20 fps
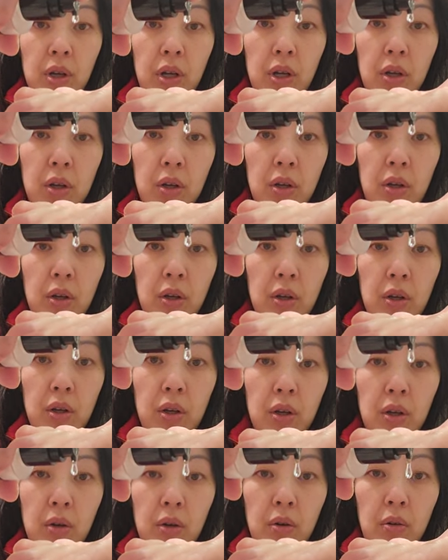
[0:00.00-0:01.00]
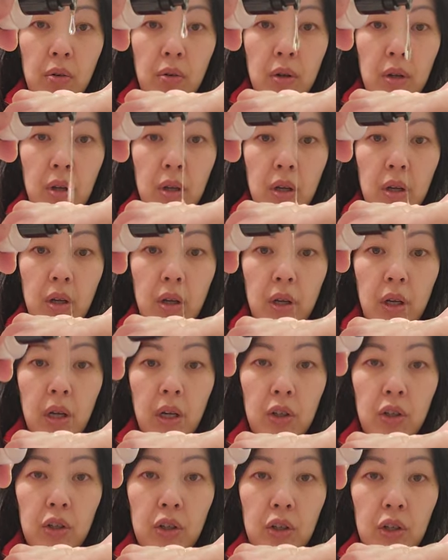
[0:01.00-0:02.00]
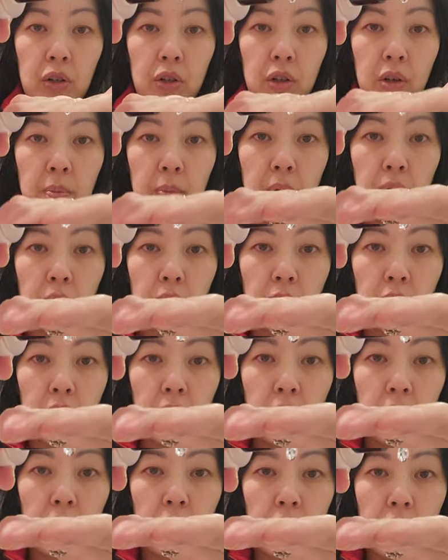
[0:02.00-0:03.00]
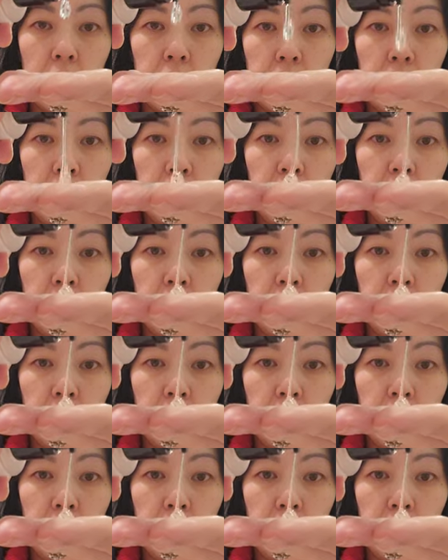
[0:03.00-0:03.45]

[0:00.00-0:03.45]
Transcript: you, I just usually put a couple